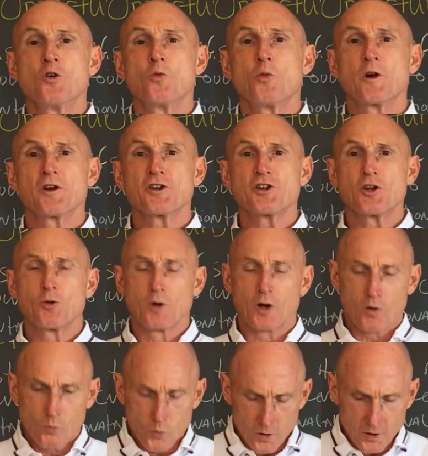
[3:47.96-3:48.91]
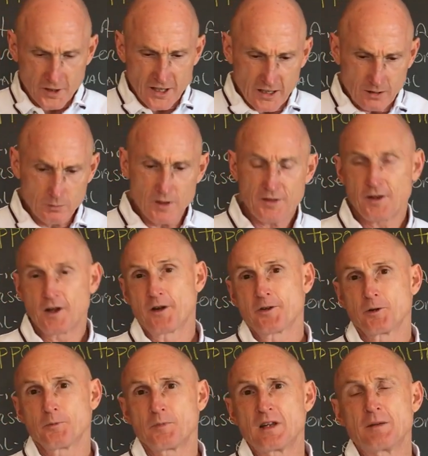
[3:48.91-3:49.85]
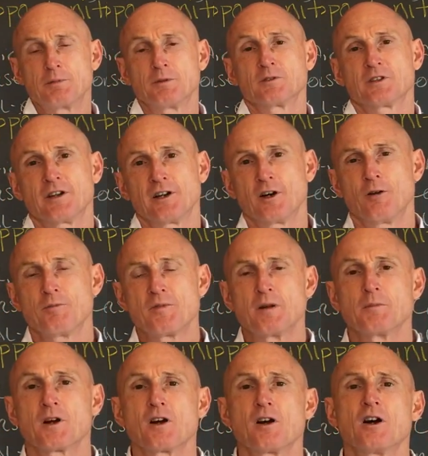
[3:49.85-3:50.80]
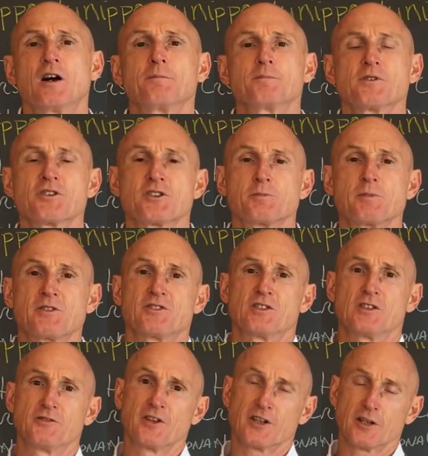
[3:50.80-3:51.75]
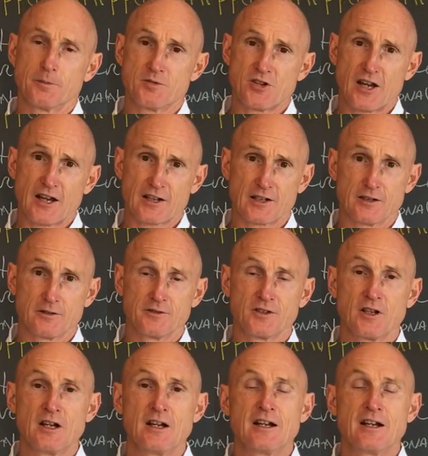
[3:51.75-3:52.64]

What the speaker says: where you are working with other people to help them accomplish specific objectives,